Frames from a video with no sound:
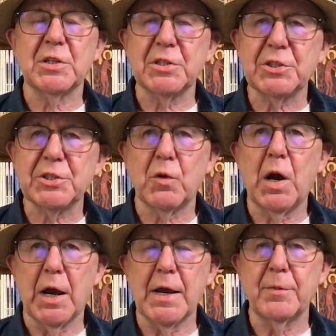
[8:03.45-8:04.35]

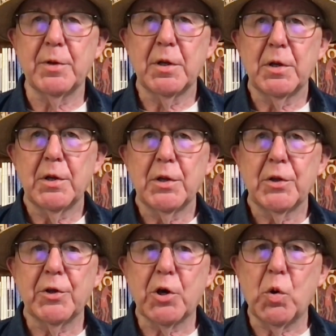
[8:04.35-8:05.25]
describe
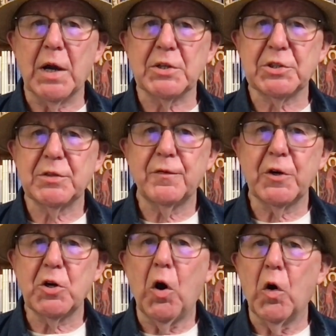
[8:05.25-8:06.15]
the quest
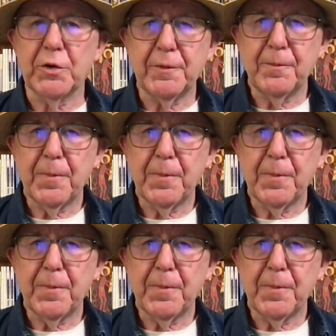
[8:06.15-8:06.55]
for God.